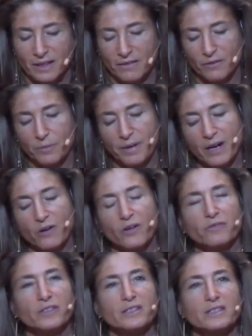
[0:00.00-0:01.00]
of the power
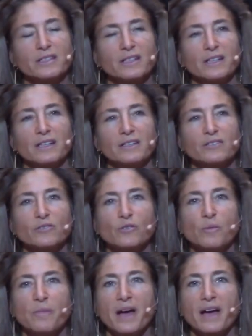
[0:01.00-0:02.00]
of listening is to
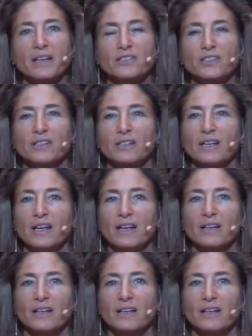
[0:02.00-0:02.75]
imagine